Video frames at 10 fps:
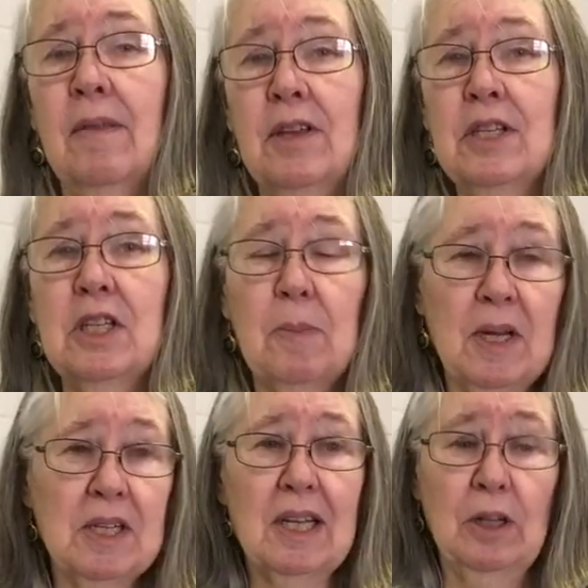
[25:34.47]
This is the
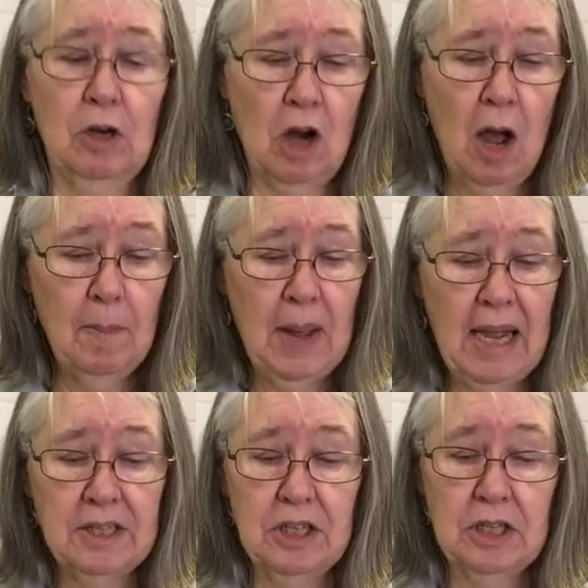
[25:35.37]
best thing. They're
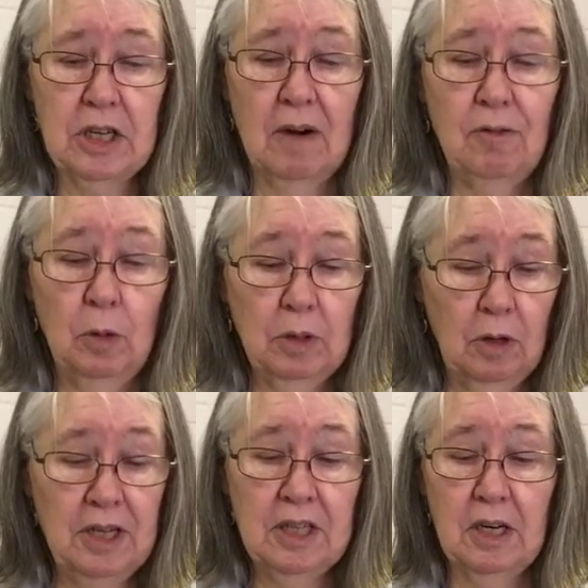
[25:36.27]
compact. You just kind of fold
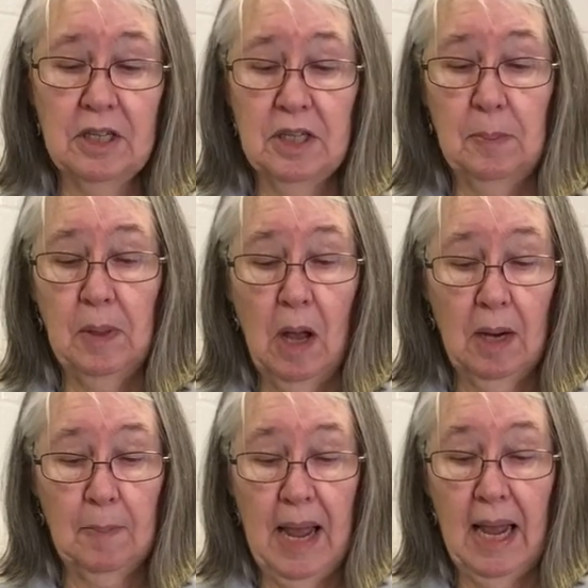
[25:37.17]
it. It's in a
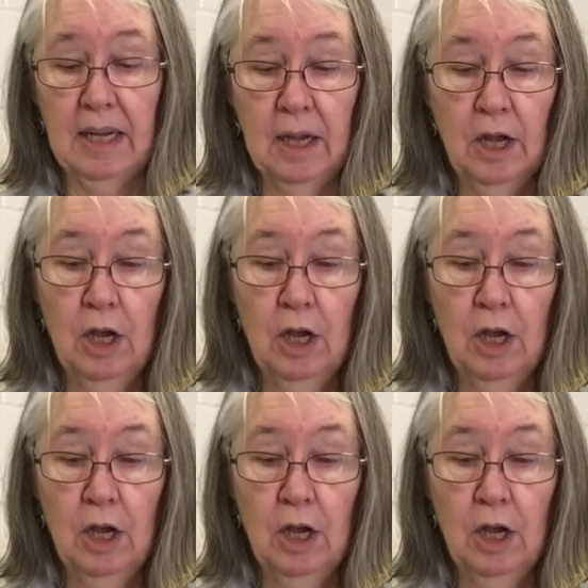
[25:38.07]
Ziploc bag.